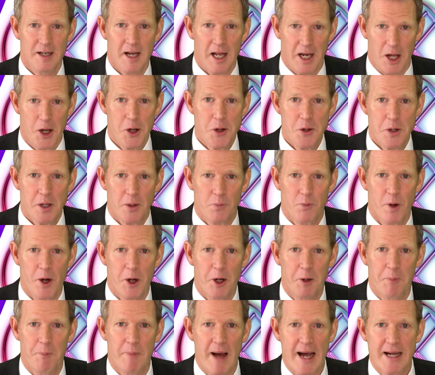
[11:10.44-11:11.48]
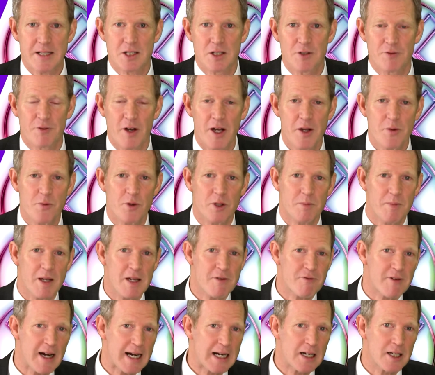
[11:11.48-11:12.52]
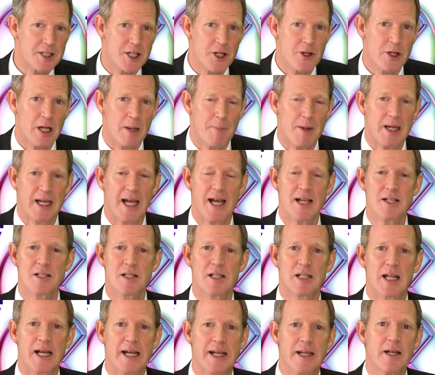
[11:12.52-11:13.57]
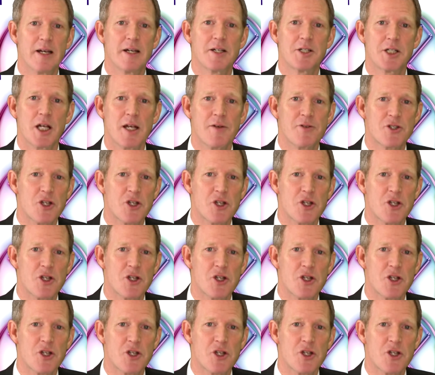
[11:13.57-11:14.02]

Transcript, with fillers: Hello and welcome back to The Vote with me, Frank le Duc, and my guest today, Chief